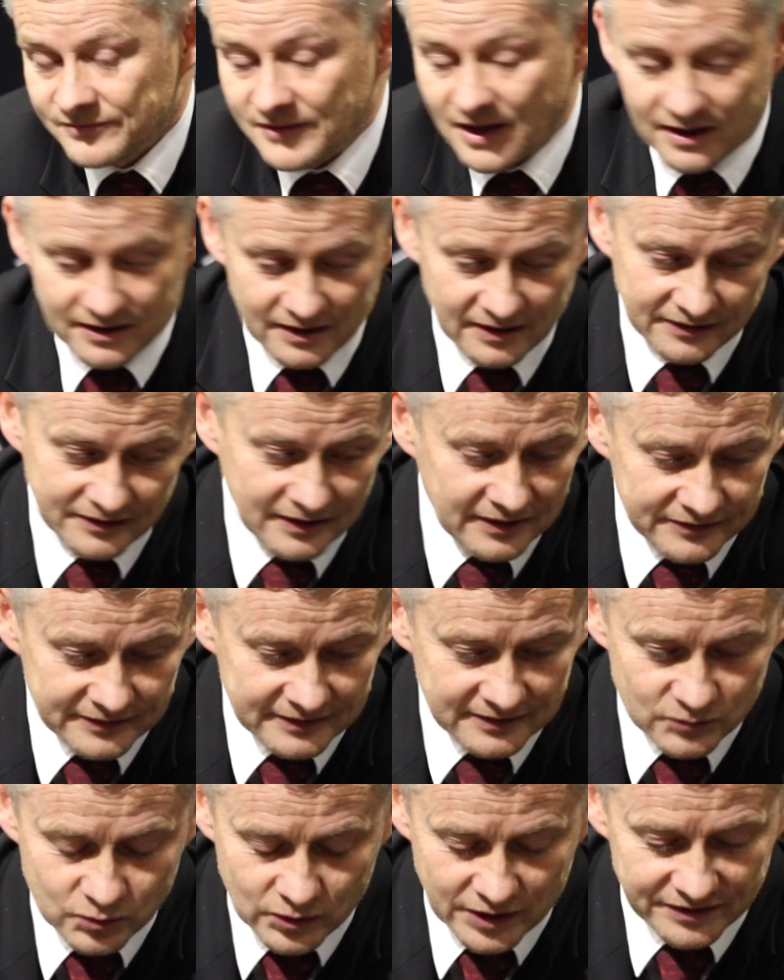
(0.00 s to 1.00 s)
Yeah, I
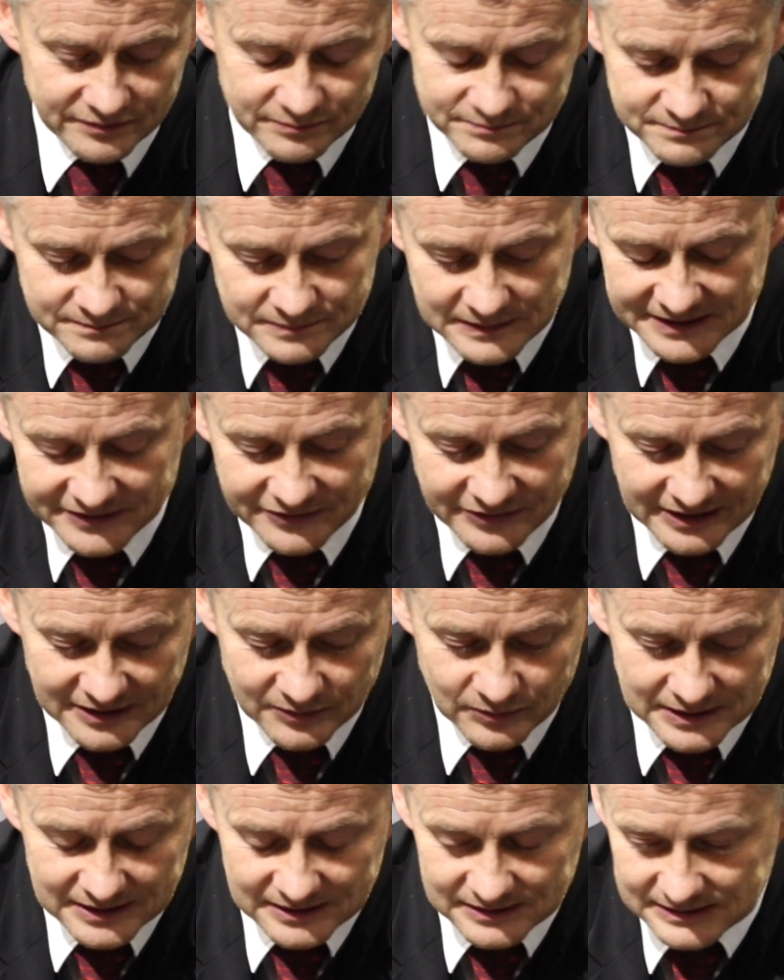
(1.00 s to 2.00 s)
think Juan played
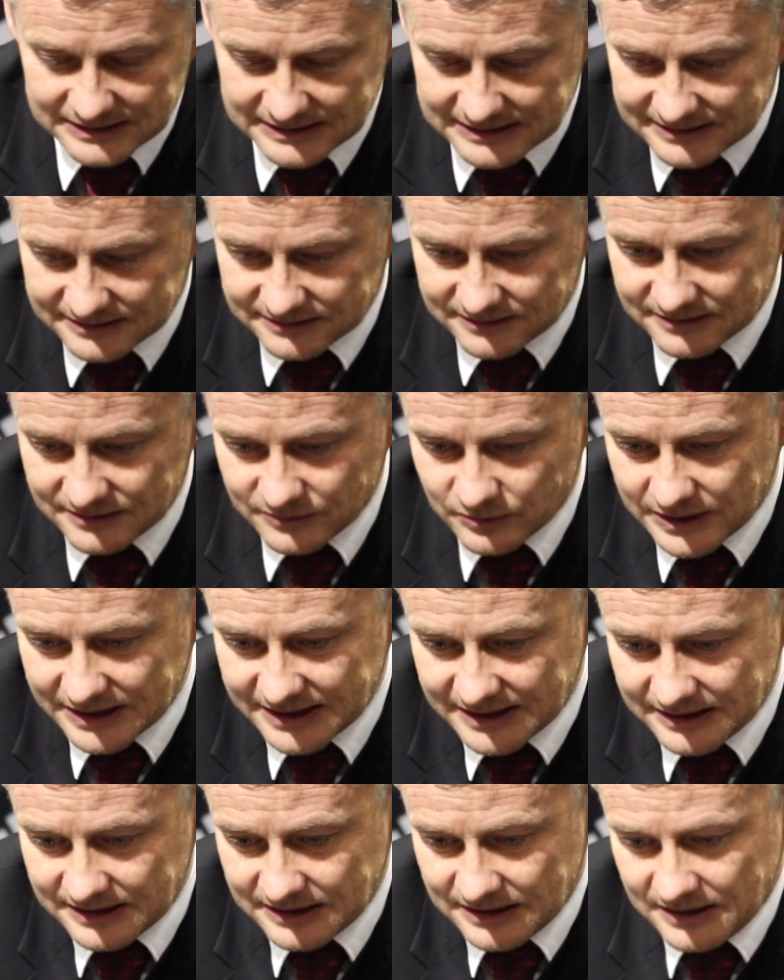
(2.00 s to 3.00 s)
really well. And the
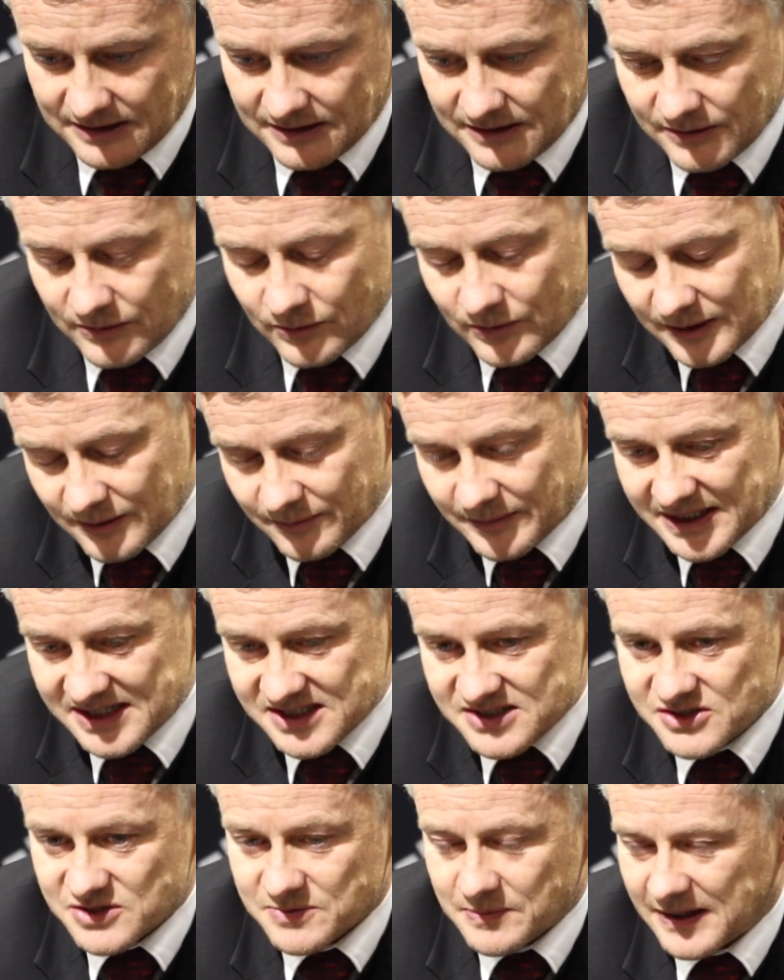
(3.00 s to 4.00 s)
way... Well,
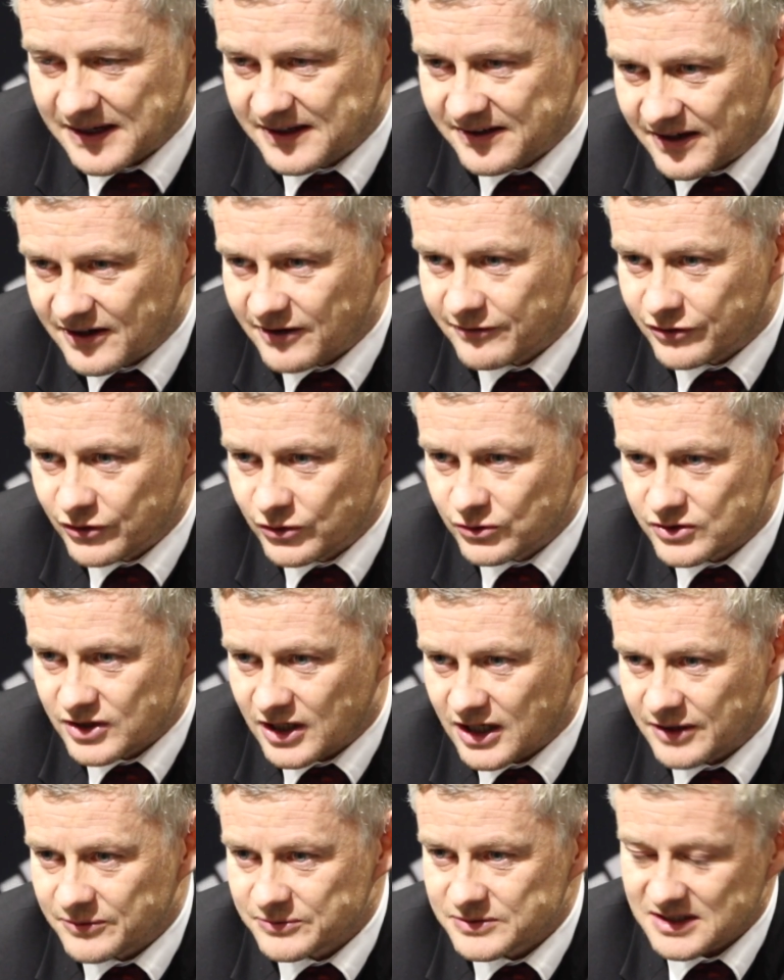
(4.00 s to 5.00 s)
Mason's played there a few
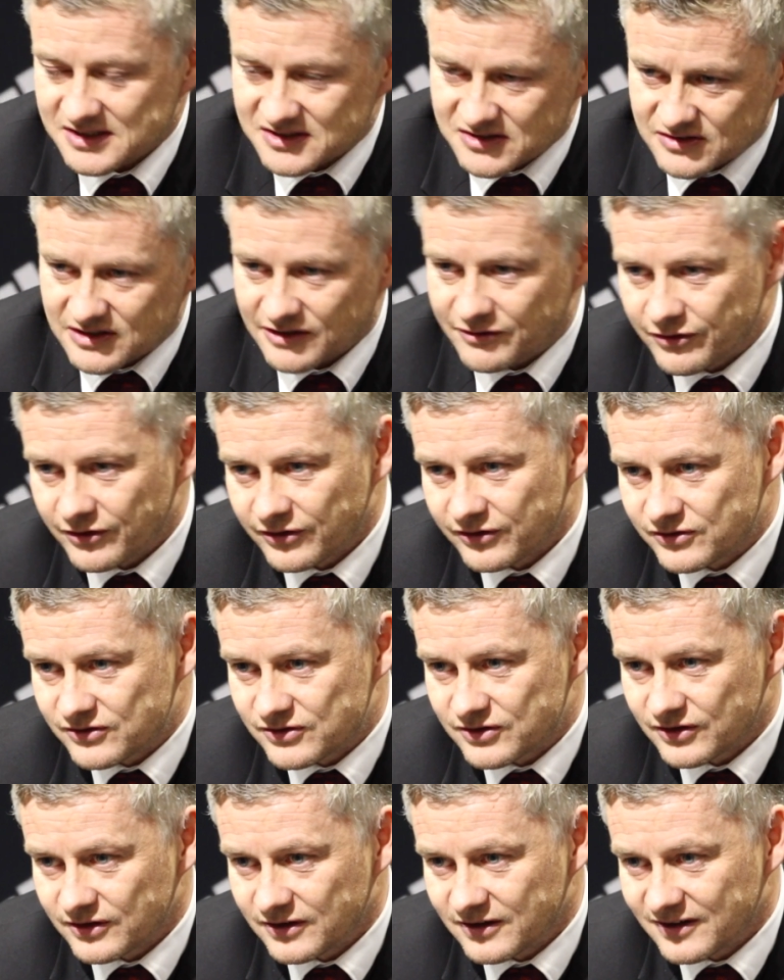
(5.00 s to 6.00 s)
times. That's a
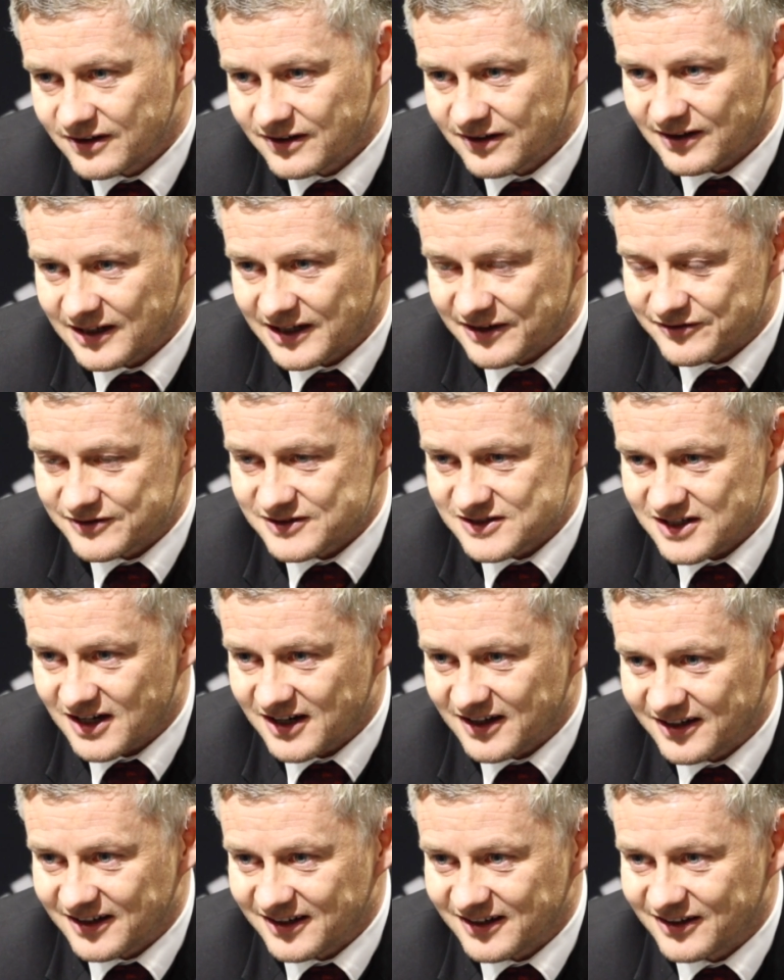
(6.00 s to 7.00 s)
different
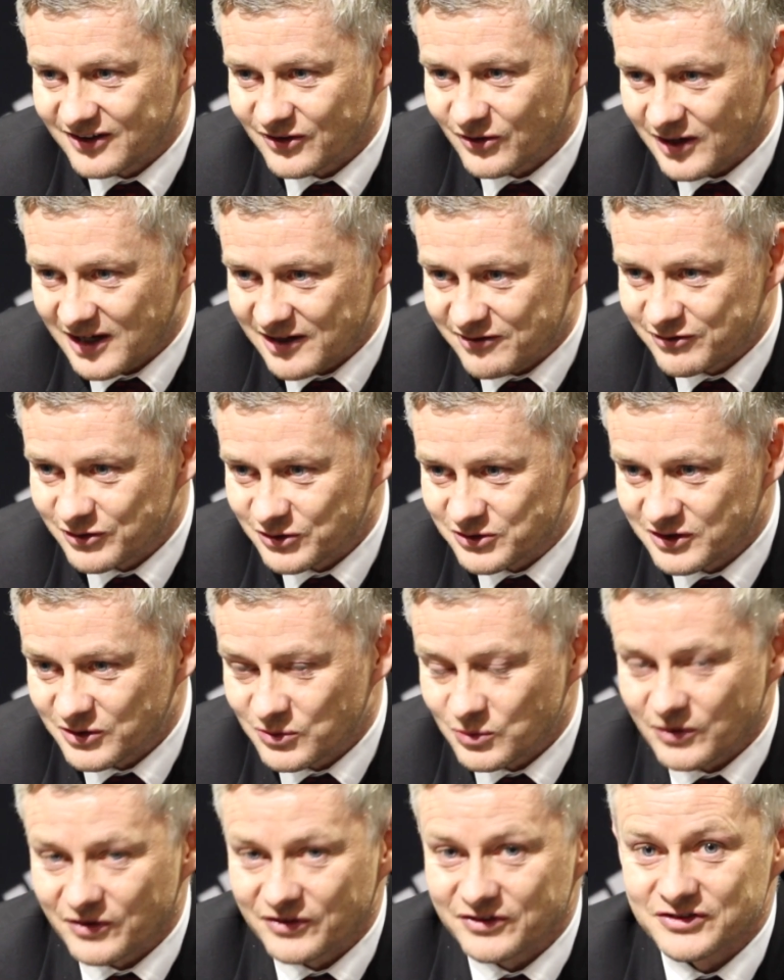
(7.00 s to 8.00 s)
left-sided or
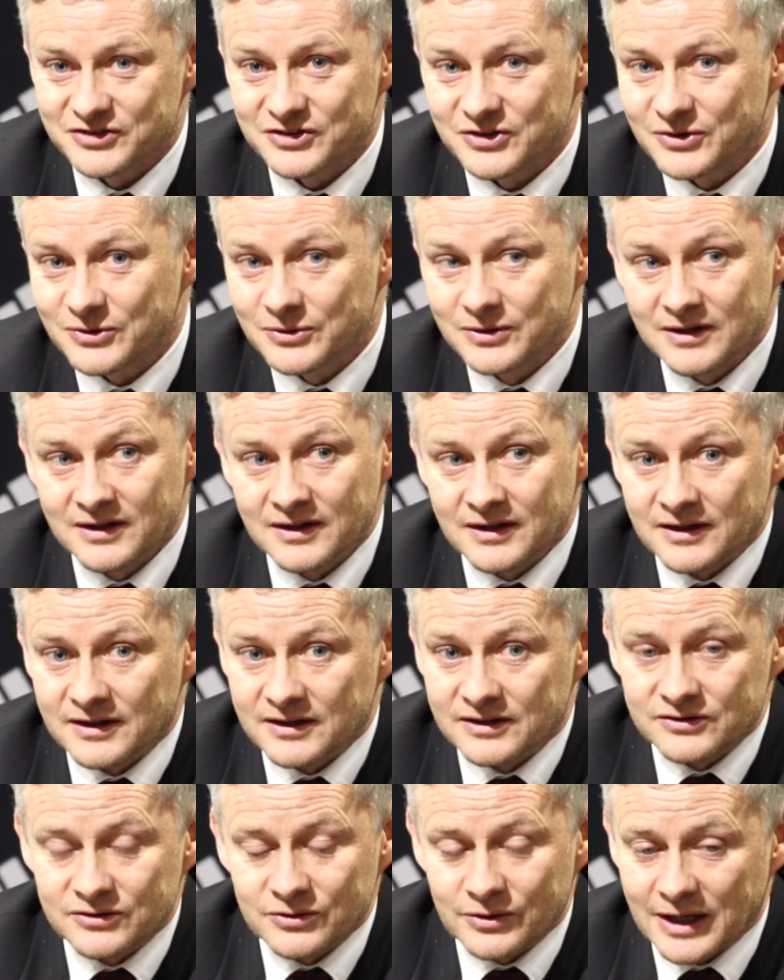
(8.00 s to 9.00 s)
left-footed one. So
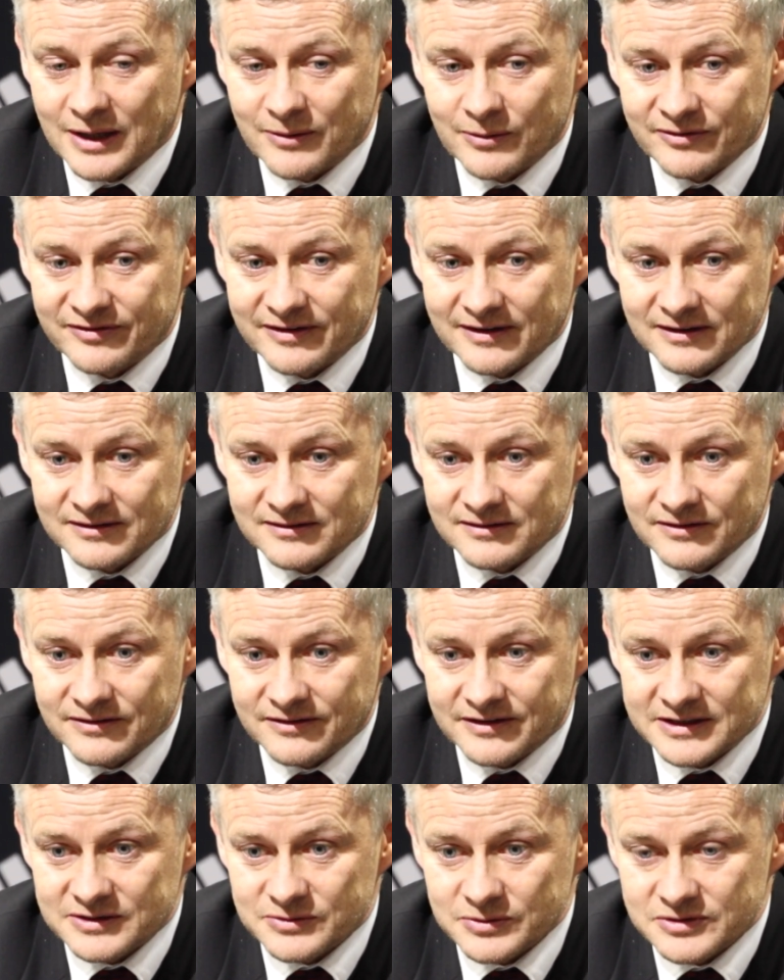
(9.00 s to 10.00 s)
today we felt
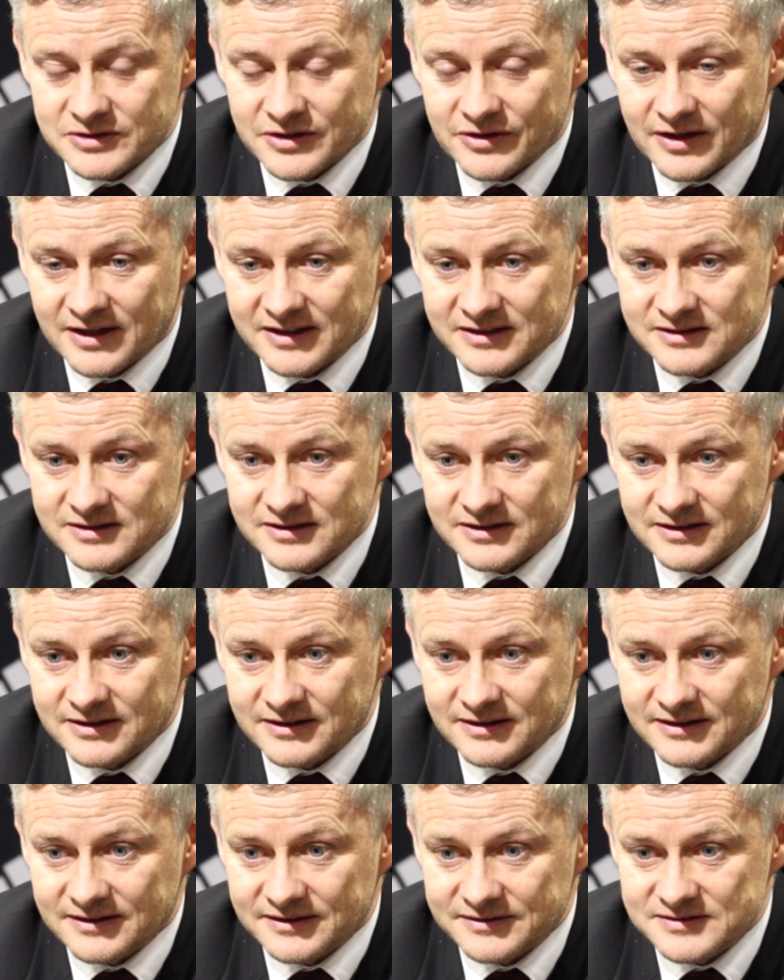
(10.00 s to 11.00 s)
this was the right
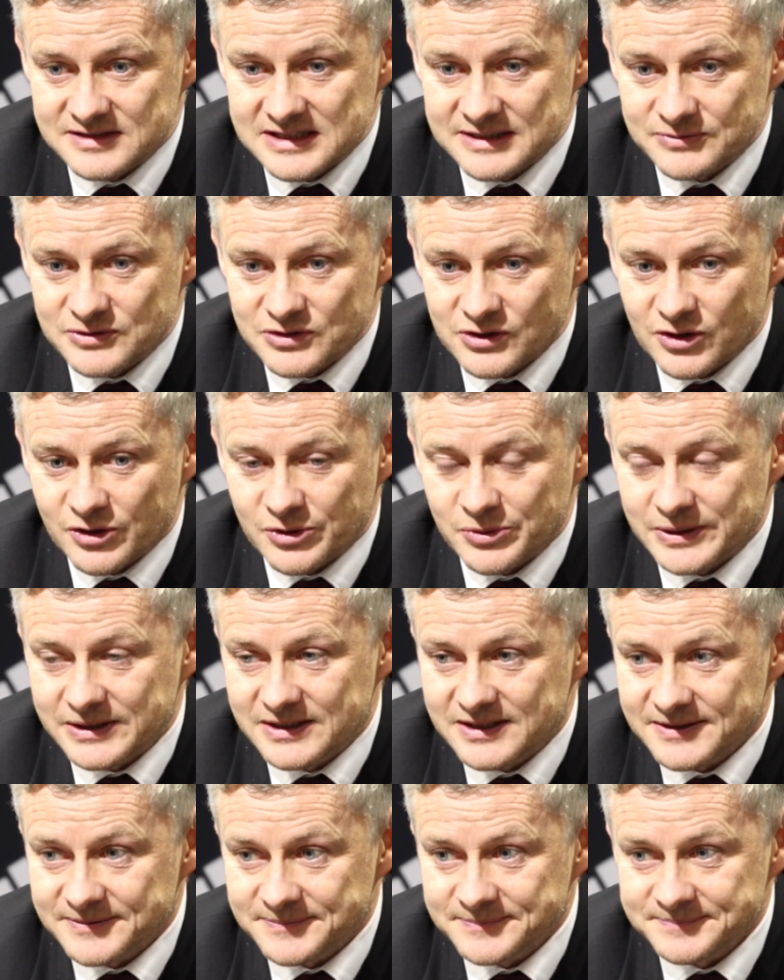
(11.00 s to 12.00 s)
team to go with.